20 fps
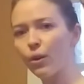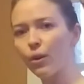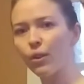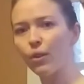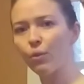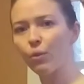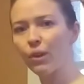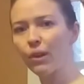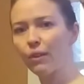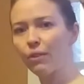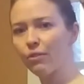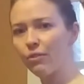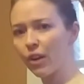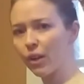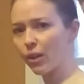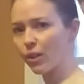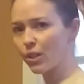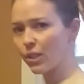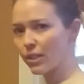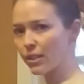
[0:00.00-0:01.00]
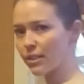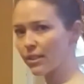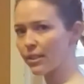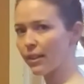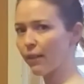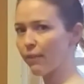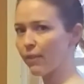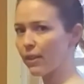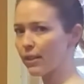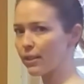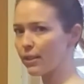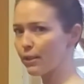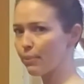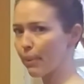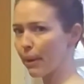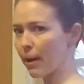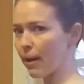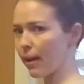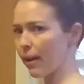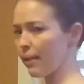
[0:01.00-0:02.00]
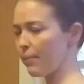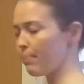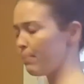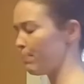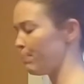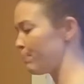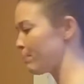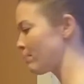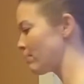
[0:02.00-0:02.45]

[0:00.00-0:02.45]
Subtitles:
or the real functions of the spine.